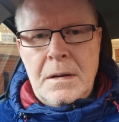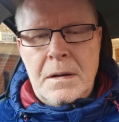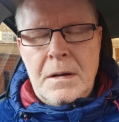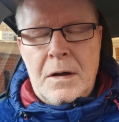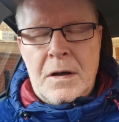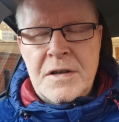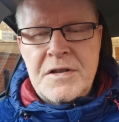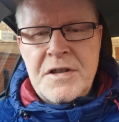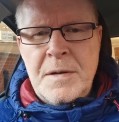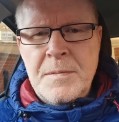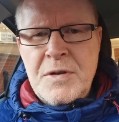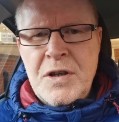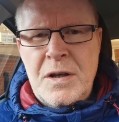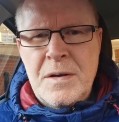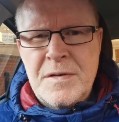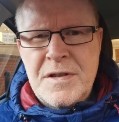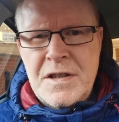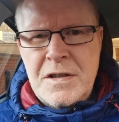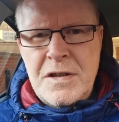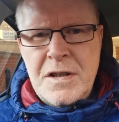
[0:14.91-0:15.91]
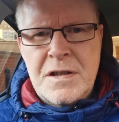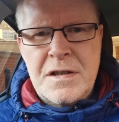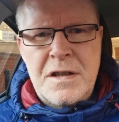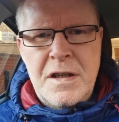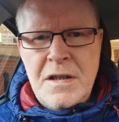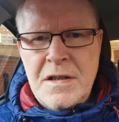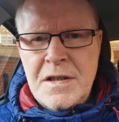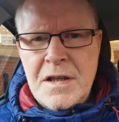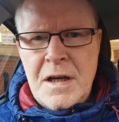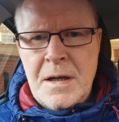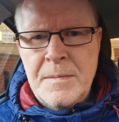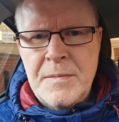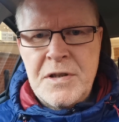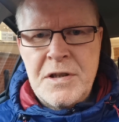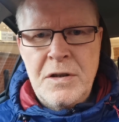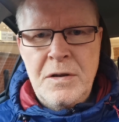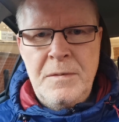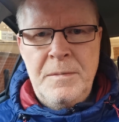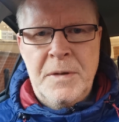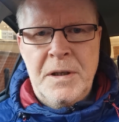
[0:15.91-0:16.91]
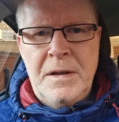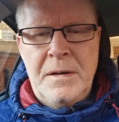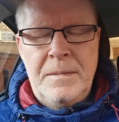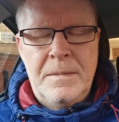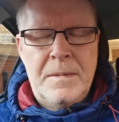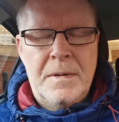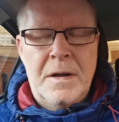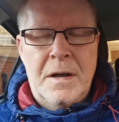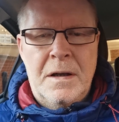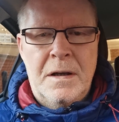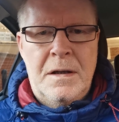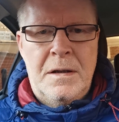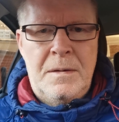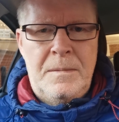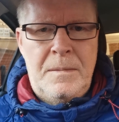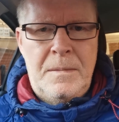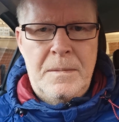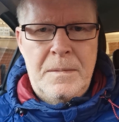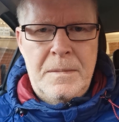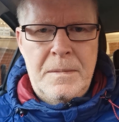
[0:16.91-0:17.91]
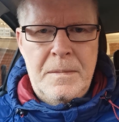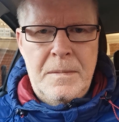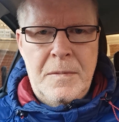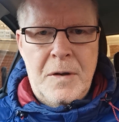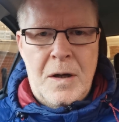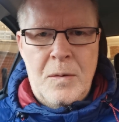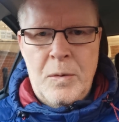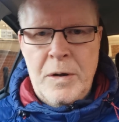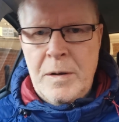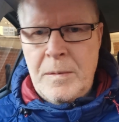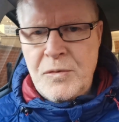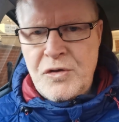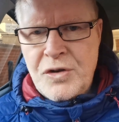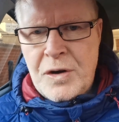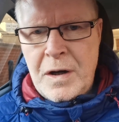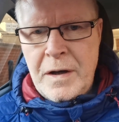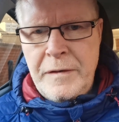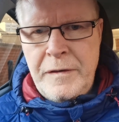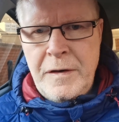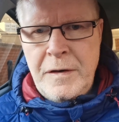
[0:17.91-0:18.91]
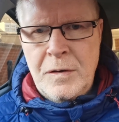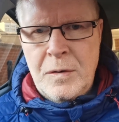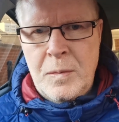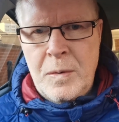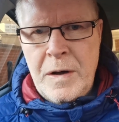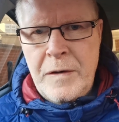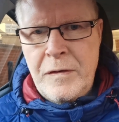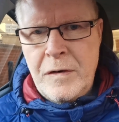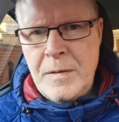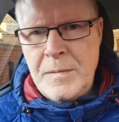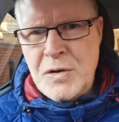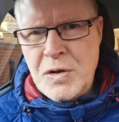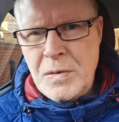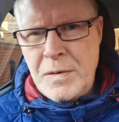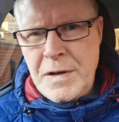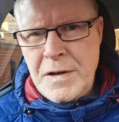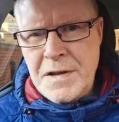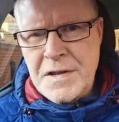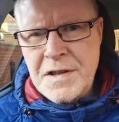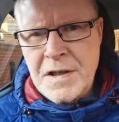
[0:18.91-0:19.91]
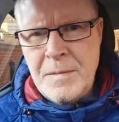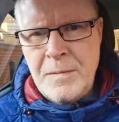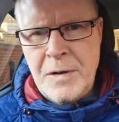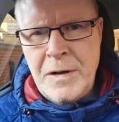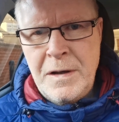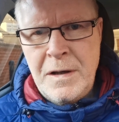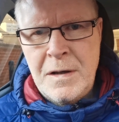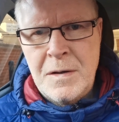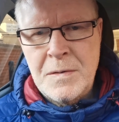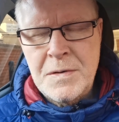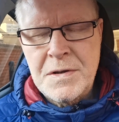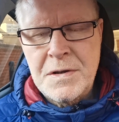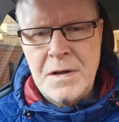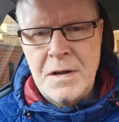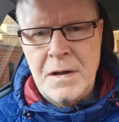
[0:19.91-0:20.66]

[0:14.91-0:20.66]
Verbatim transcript: I sometimes just things come to me, um, like when I'm driving or wherever I'm talking to someone else.